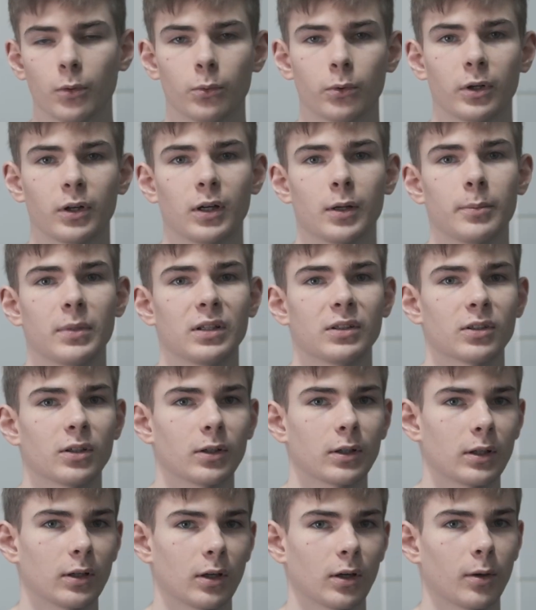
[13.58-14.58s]
We're gonna be
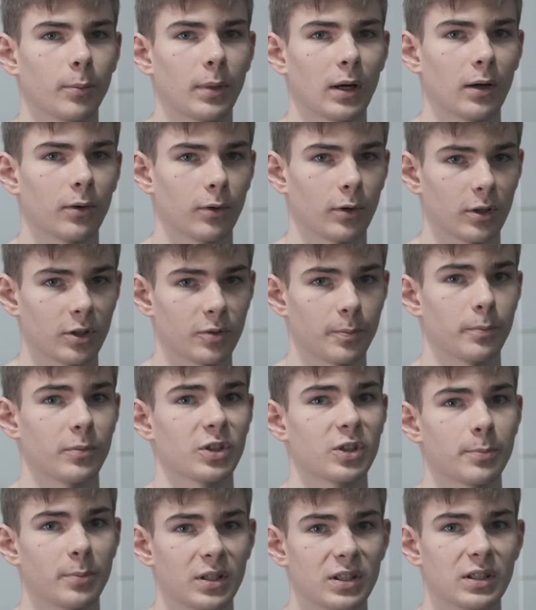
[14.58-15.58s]
talking about a
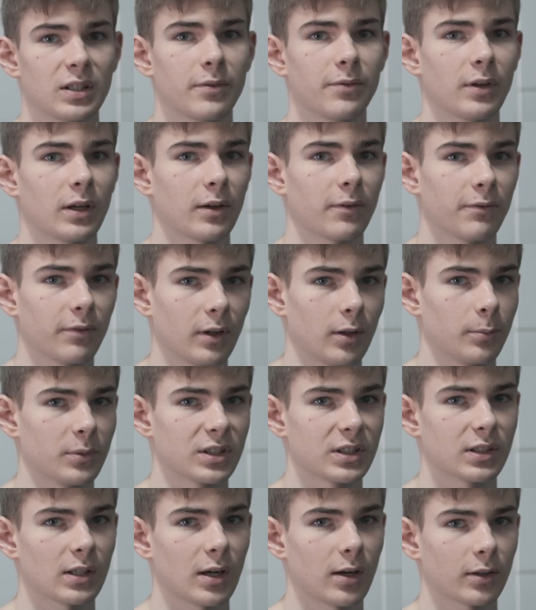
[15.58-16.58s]
specific film
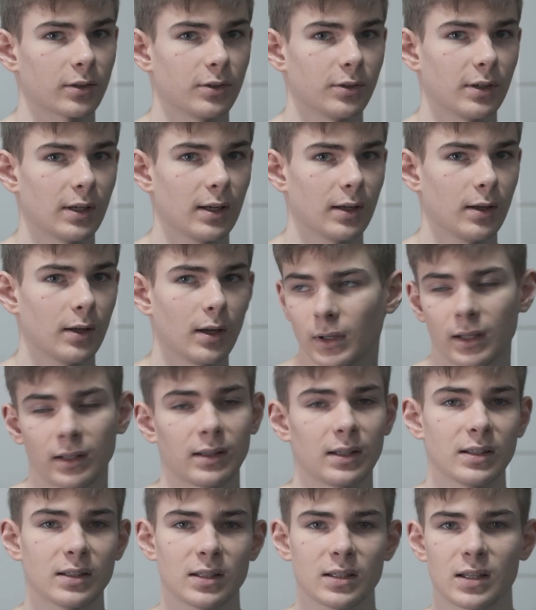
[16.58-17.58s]
stock today, and
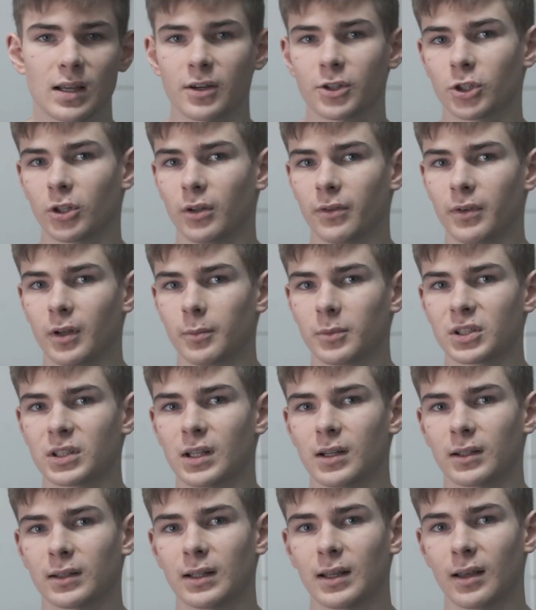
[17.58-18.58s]
this is actually a film
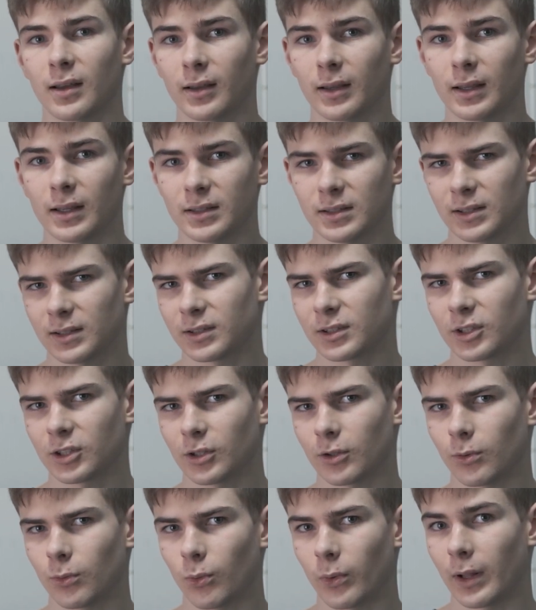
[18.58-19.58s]
stock that isn't
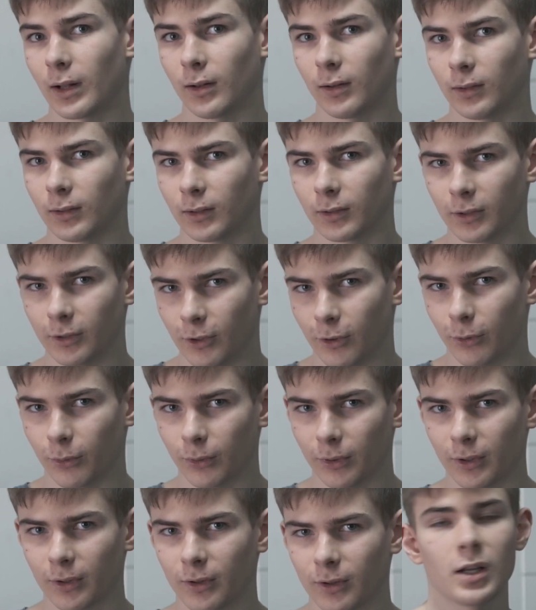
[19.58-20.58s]
so well
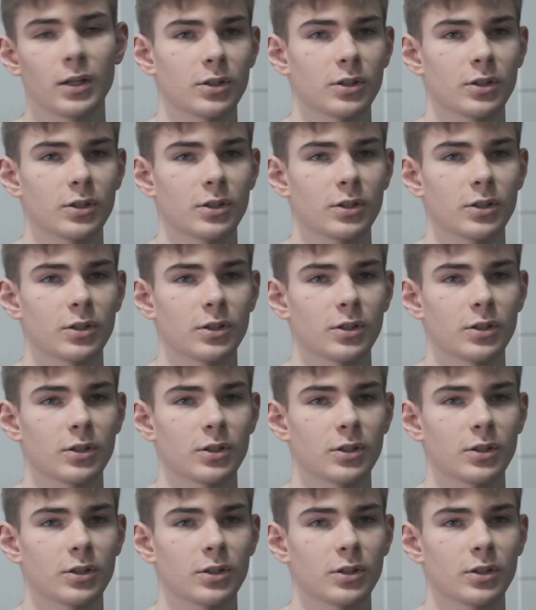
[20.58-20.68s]
known.